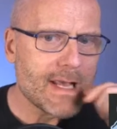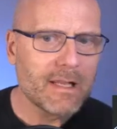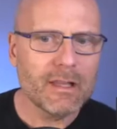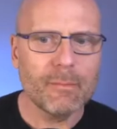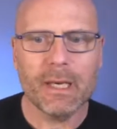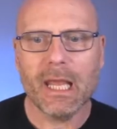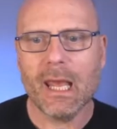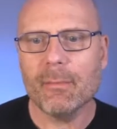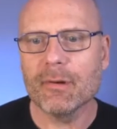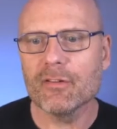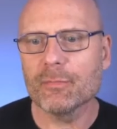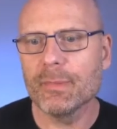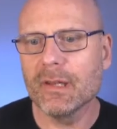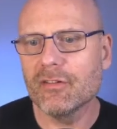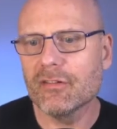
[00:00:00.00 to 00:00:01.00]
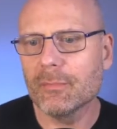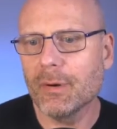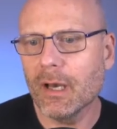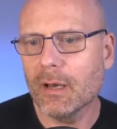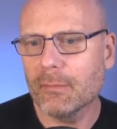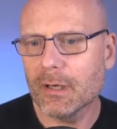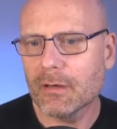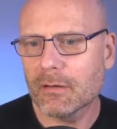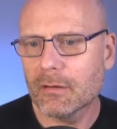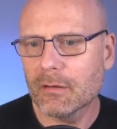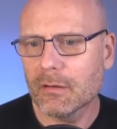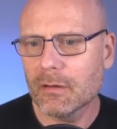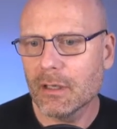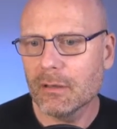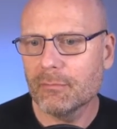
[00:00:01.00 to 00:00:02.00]
The Minneapolis Police Department,
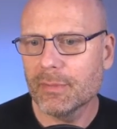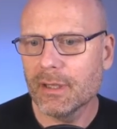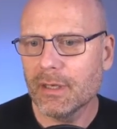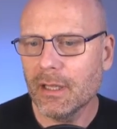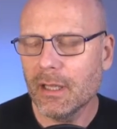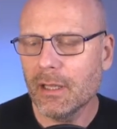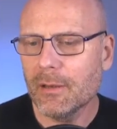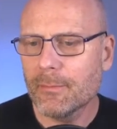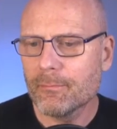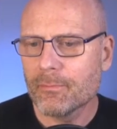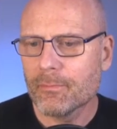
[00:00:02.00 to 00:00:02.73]
MPD,